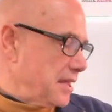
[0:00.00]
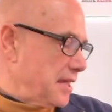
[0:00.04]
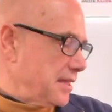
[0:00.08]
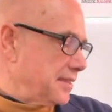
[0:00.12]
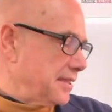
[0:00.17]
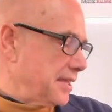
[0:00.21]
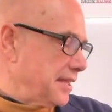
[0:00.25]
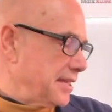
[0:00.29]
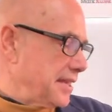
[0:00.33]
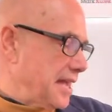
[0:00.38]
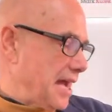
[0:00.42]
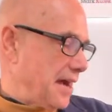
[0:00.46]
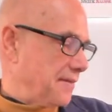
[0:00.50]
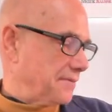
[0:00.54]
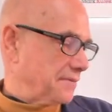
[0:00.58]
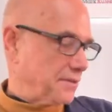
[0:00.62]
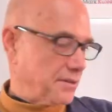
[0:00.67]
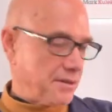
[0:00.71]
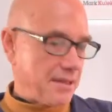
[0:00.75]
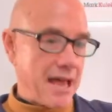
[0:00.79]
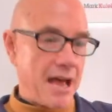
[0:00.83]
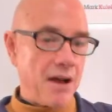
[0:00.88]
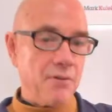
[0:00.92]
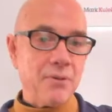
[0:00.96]
Then after
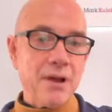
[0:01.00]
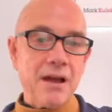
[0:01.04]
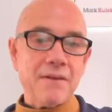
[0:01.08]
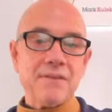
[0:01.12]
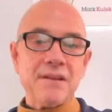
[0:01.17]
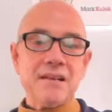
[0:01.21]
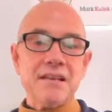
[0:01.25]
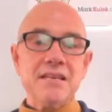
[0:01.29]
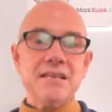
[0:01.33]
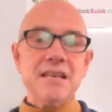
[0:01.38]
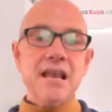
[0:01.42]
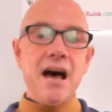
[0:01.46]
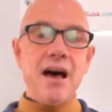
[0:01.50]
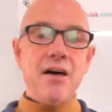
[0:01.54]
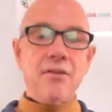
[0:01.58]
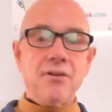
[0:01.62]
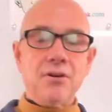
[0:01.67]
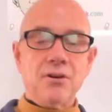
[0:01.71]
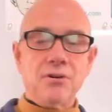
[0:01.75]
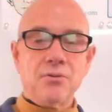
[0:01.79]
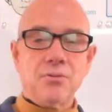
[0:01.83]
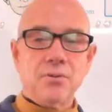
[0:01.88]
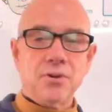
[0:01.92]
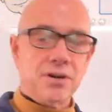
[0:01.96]
that, we have another
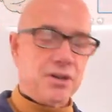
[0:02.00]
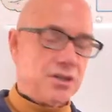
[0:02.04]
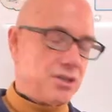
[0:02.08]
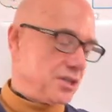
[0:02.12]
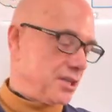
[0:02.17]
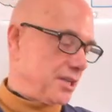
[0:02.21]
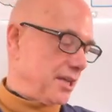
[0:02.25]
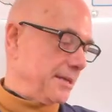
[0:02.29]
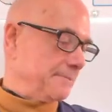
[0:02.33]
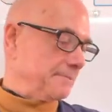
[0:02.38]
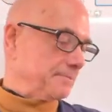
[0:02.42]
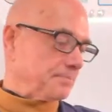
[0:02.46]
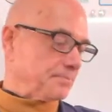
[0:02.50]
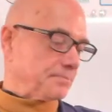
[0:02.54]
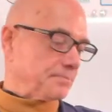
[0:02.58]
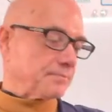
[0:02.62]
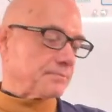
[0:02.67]
worksheet.